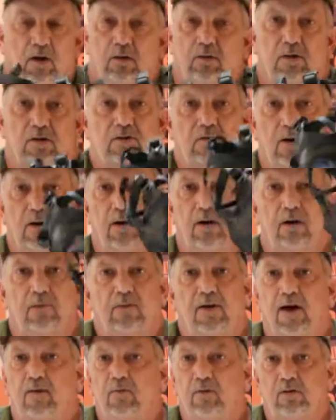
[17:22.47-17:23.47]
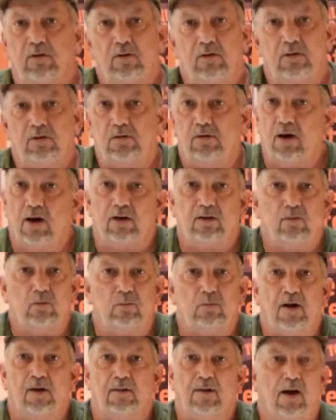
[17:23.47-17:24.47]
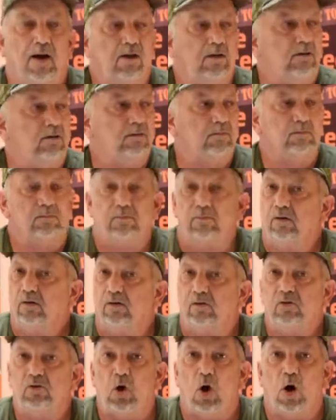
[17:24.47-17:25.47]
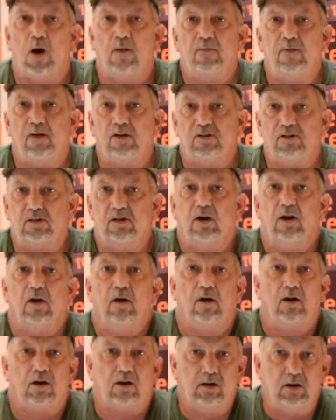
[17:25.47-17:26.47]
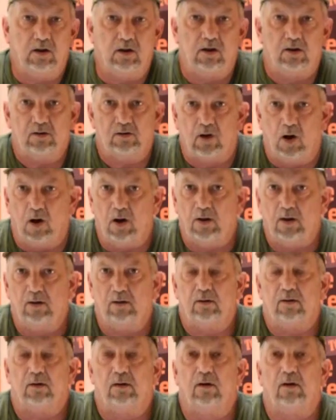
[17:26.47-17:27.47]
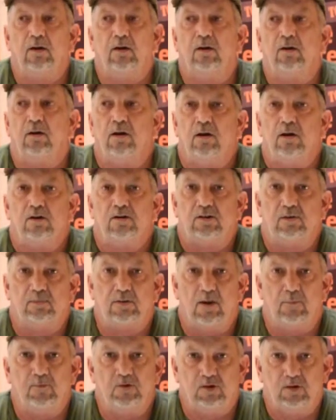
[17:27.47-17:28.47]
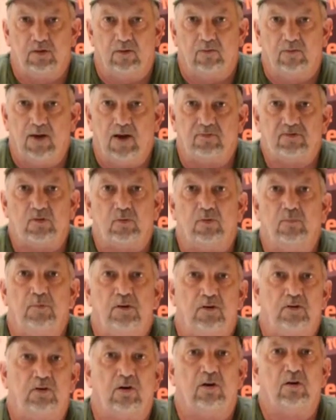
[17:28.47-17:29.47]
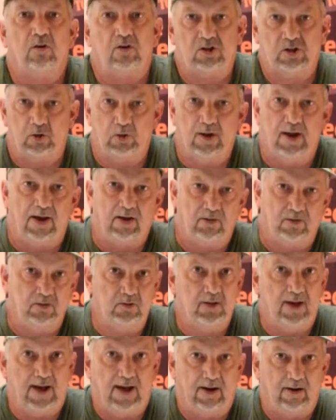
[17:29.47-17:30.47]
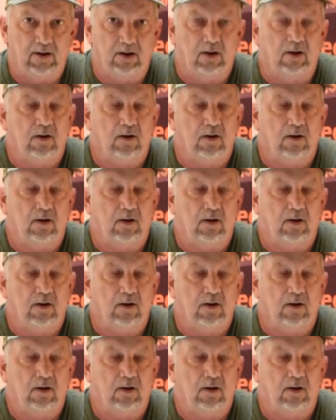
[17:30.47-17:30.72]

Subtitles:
This right here, if you have one of these, you're not going to worry about that. You can don this, clear it, don it, and sometimes if you have someone in the military, they'll show you how to do that.